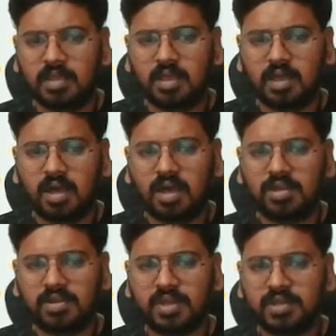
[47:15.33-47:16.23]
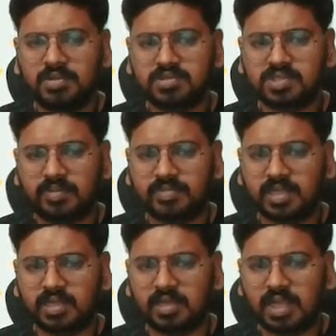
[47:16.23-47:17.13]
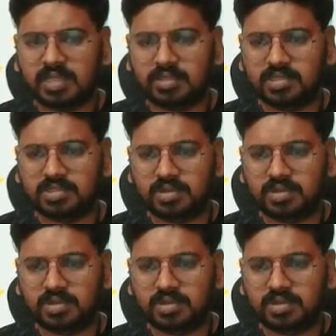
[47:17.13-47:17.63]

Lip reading: Or you can use something like this.